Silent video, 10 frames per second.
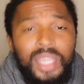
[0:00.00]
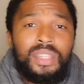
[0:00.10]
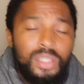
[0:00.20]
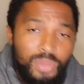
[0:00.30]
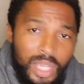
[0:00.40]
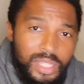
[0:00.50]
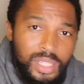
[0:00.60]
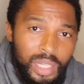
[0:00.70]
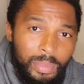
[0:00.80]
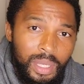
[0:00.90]
in this
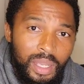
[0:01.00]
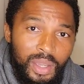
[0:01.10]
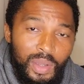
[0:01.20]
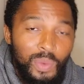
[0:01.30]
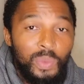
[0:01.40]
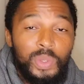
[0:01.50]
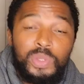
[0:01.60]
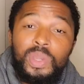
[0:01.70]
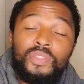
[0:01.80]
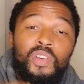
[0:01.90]
relationship,
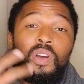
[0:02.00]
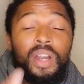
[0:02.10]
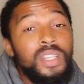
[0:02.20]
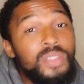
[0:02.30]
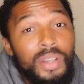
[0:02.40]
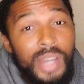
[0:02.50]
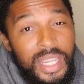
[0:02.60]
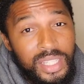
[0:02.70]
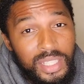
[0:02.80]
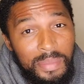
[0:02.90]
would you have gone into the
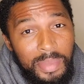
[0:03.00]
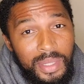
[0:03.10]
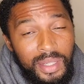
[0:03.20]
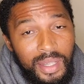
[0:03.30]
relationship?